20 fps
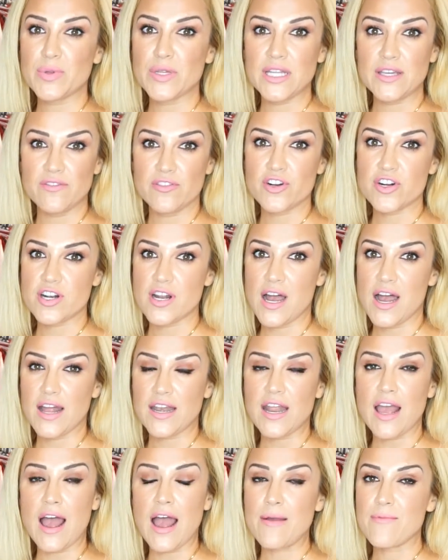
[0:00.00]
believe it or
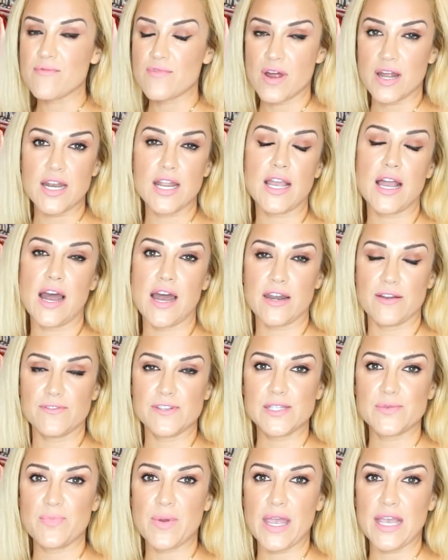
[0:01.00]
not, I'm running out of
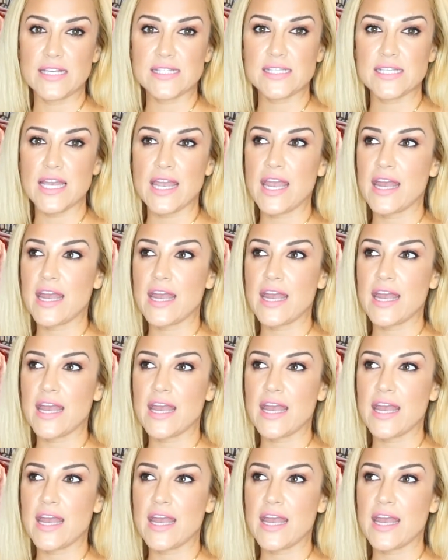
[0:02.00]
space.